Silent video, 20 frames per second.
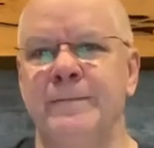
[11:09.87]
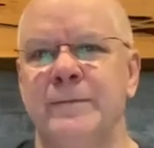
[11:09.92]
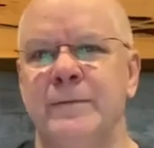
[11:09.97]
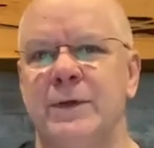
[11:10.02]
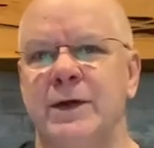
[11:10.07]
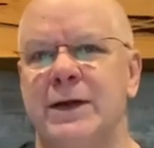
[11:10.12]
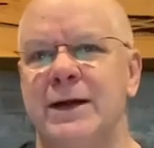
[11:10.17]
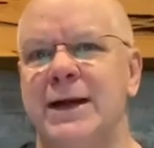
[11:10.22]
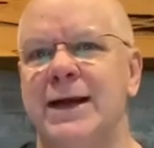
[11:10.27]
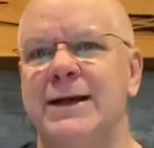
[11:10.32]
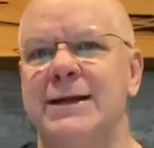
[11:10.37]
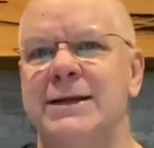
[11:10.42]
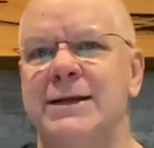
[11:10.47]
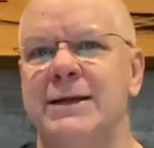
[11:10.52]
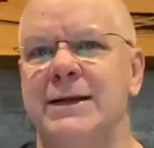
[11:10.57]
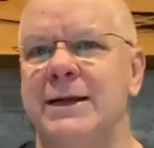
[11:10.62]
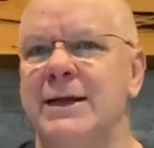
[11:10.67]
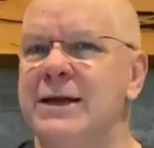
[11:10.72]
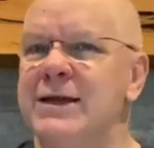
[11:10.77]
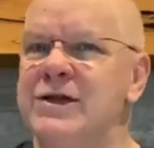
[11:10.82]
But can I,
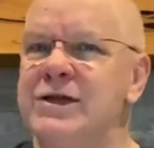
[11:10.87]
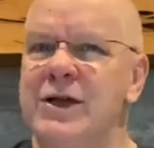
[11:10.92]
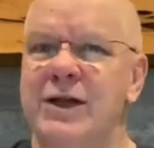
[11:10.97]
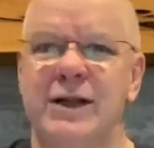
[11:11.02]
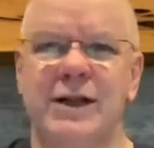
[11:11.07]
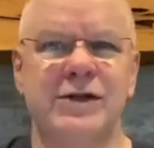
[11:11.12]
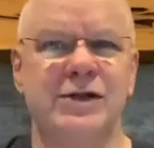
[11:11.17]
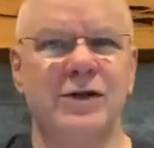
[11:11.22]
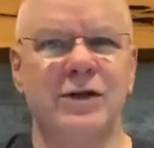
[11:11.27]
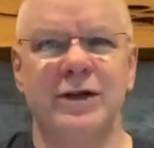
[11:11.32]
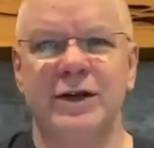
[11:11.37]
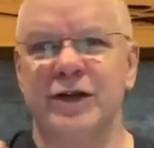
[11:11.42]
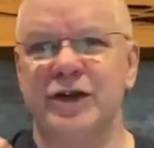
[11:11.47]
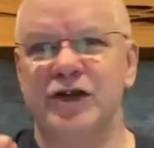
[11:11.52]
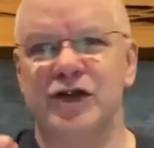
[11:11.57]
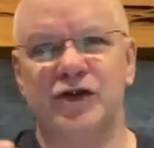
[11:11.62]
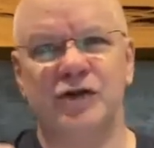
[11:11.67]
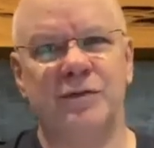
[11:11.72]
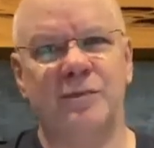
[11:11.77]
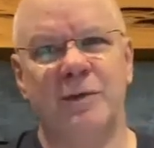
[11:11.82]
can I say that's only a
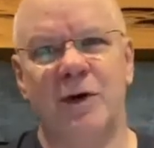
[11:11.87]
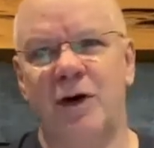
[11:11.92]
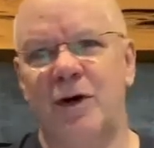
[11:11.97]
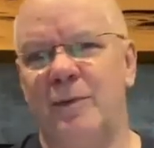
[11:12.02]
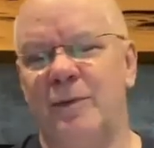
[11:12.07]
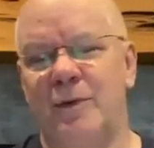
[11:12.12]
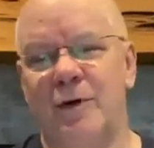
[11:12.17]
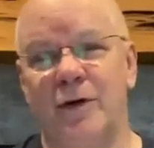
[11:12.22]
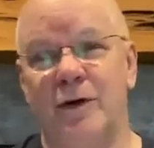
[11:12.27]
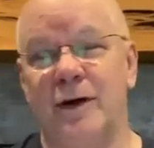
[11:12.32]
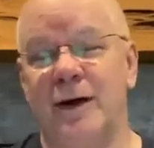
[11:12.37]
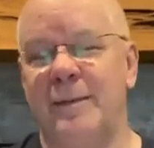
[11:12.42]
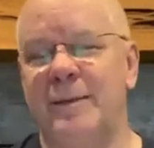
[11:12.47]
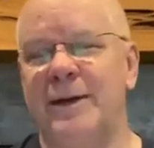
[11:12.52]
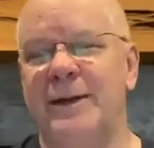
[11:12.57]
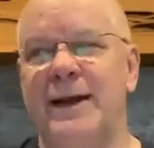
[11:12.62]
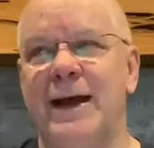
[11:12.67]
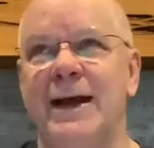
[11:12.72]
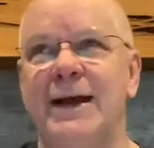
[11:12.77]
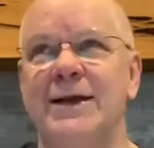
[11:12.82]
small part? I
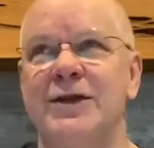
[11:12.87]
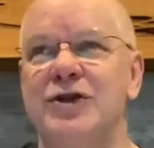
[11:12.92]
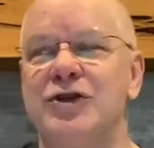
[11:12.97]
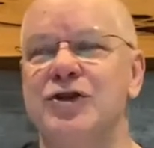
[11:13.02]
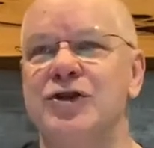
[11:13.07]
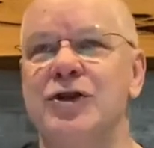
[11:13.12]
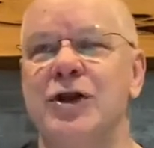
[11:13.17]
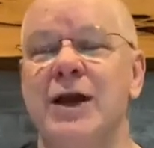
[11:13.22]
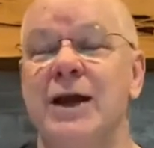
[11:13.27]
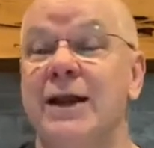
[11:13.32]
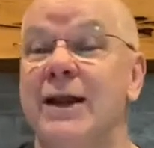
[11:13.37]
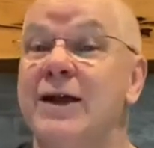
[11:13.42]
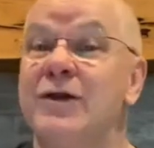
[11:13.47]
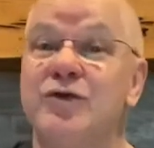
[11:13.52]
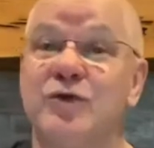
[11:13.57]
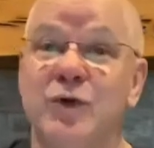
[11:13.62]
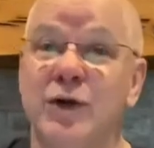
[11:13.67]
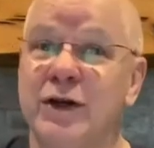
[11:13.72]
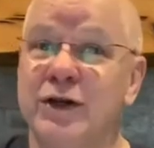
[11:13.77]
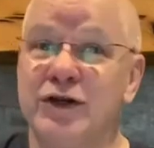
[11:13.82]
mean, that is just,
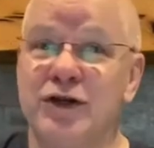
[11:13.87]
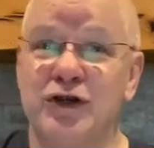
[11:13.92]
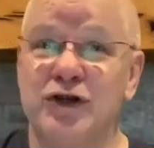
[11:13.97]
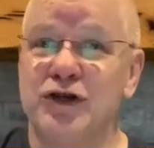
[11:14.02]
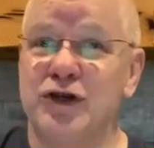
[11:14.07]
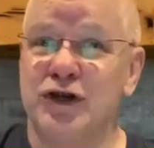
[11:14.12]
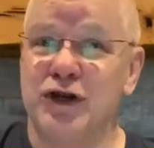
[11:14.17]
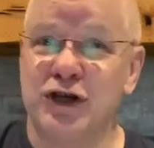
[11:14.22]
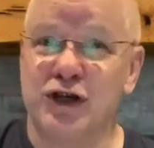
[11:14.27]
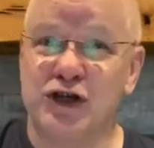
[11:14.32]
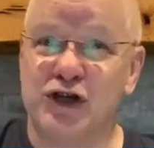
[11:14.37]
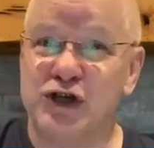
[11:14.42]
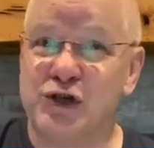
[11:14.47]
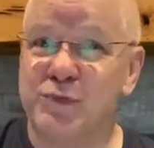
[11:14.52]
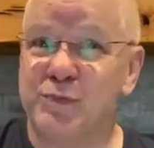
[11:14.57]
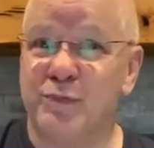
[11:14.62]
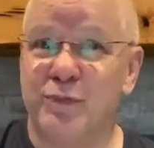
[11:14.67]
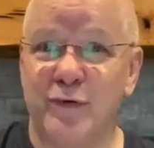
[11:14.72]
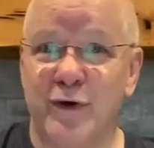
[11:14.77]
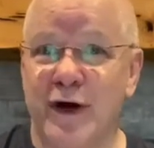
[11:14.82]
that's really just an
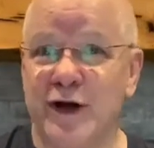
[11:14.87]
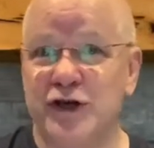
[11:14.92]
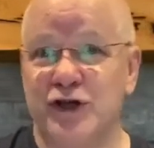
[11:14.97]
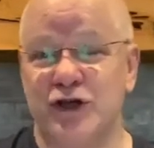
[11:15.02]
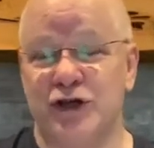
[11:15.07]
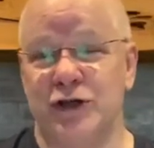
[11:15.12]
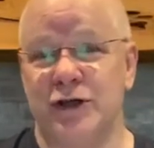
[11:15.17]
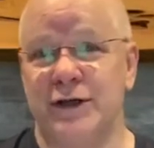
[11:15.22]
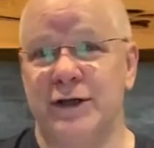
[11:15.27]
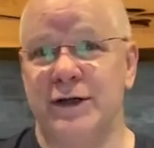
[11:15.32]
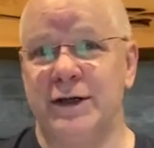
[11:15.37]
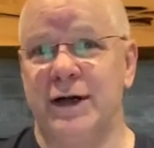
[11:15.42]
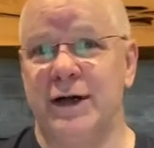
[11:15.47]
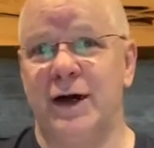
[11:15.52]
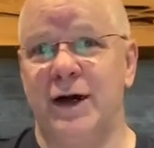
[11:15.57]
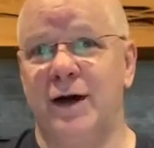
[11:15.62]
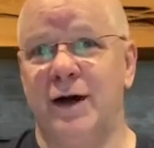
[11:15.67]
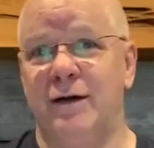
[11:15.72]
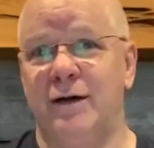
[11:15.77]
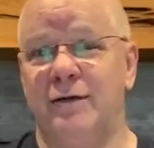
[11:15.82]
expression
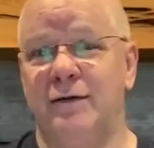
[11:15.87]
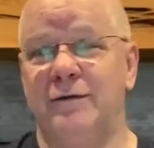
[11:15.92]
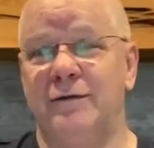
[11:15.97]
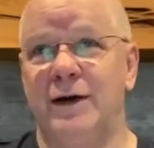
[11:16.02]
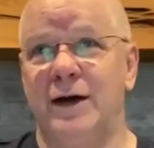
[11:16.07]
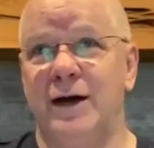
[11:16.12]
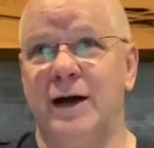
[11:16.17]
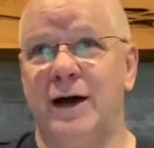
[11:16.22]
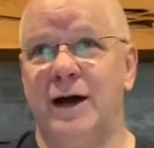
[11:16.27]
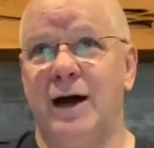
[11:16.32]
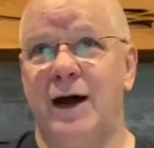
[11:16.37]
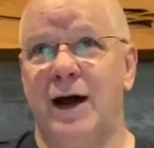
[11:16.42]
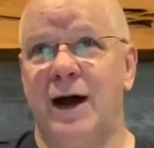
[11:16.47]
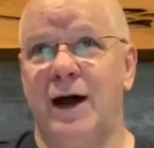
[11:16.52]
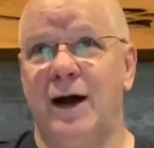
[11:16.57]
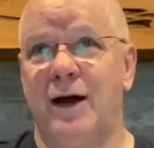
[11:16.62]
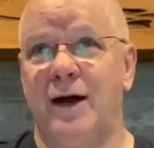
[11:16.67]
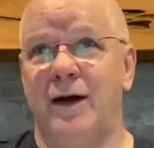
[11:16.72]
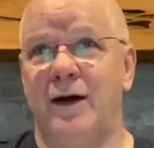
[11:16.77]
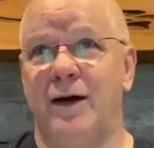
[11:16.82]
of
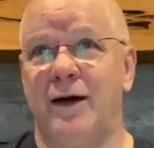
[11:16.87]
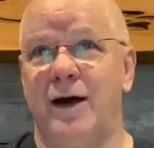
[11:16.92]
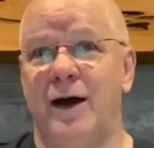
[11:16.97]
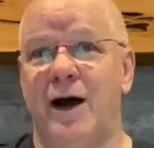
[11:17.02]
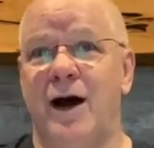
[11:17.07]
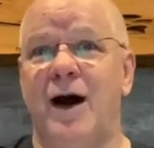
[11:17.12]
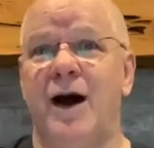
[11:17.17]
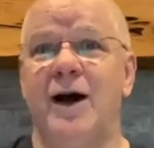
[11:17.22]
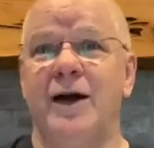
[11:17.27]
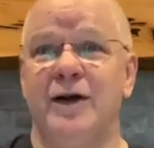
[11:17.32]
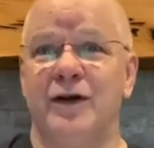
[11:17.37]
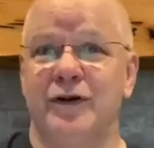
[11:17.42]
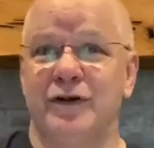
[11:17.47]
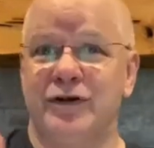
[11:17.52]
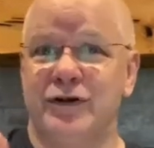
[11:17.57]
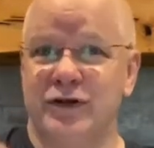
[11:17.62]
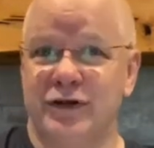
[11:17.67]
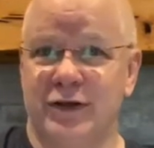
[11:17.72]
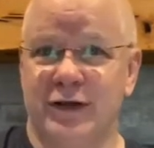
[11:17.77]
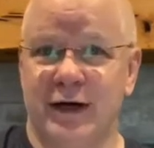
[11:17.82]
our honor
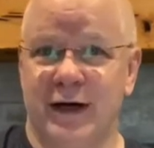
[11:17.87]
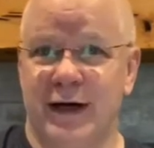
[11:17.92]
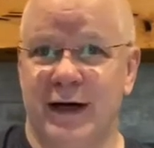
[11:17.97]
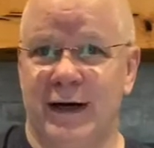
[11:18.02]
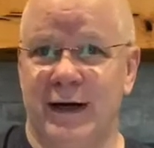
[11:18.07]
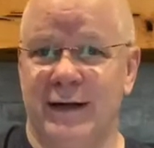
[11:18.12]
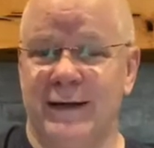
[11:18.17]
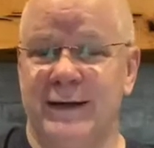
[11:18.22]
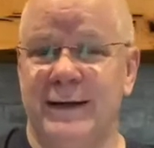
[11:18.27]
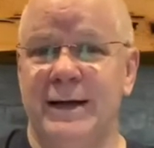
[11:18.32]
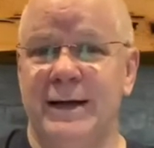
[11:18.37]
to God.